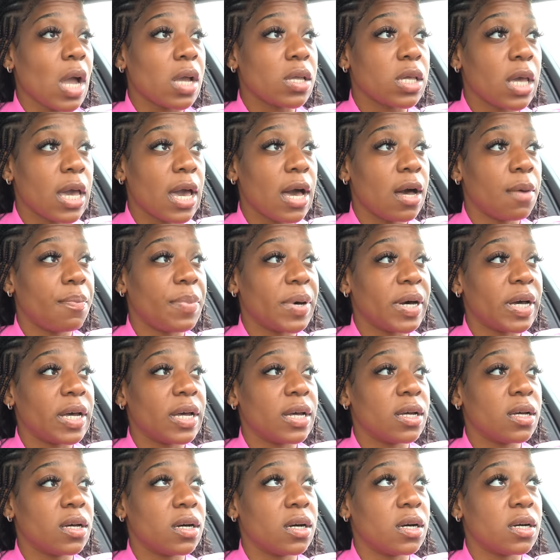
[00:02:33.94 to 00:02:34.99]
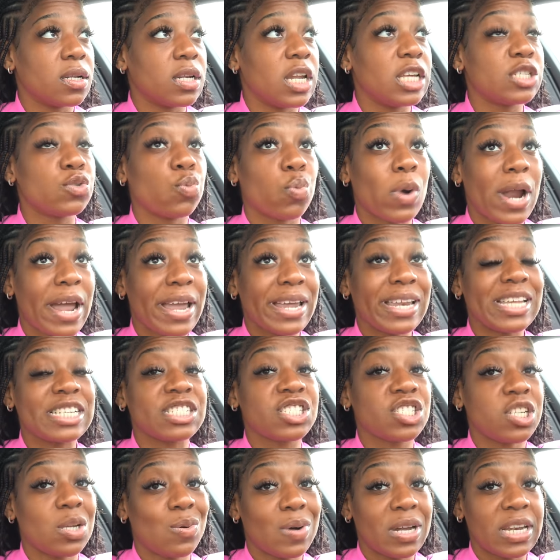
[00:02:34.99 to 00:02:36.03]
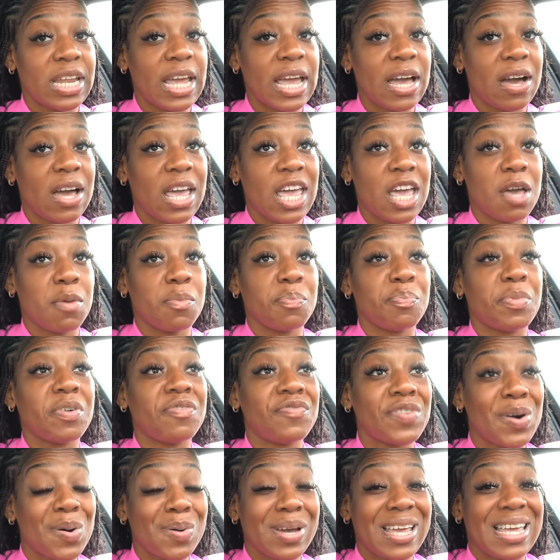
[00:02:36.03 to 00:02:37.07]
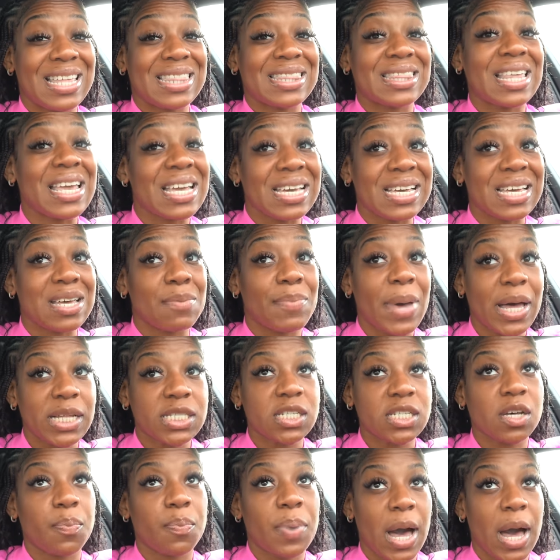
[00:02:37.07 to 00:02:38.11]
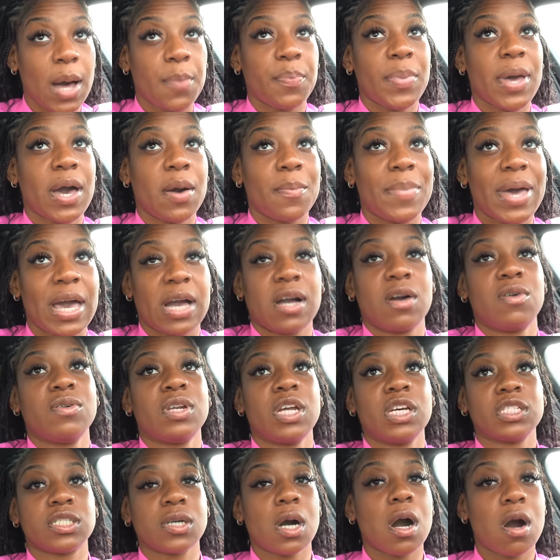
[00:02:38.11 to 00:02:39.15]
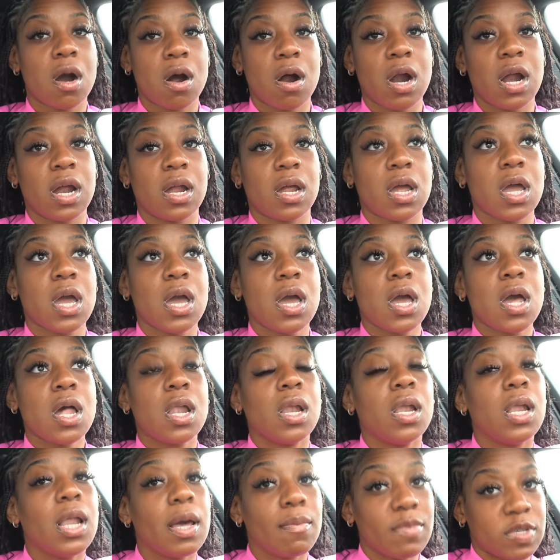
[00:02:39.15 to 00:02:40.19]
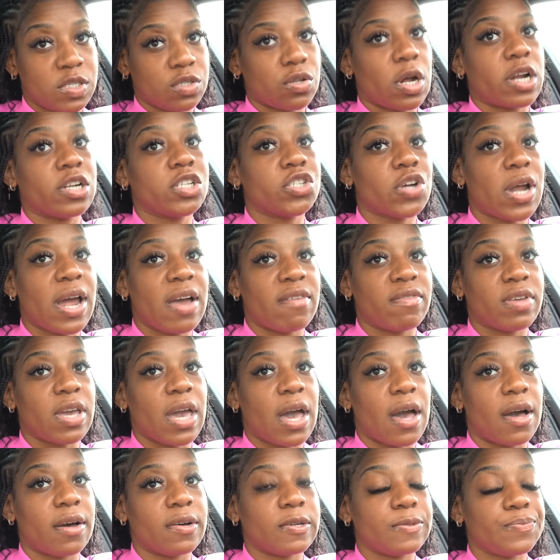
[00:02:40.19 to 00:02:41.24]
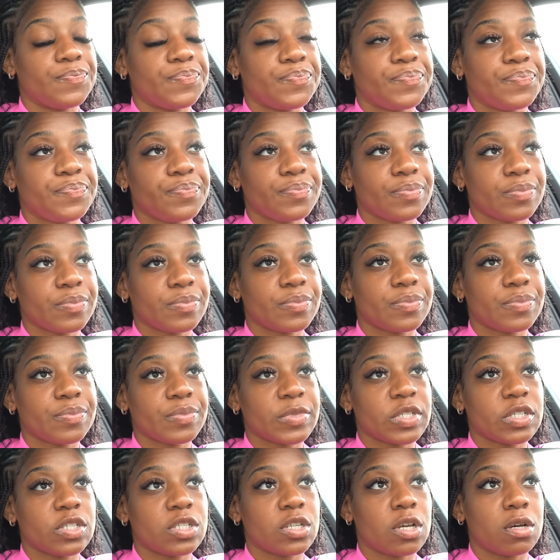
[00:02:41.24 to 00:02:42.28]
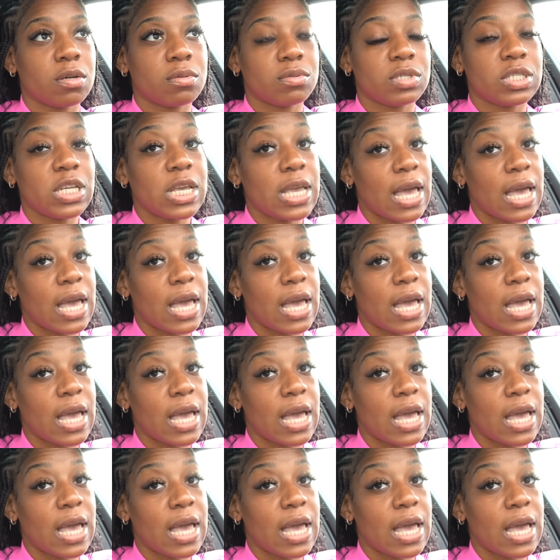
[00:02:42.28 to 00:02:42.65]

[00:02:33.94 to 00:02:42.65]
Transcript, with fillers: yeah but uh, this rain is slowing down and before you think it about to pop out back on us hard let me start driving y'all so see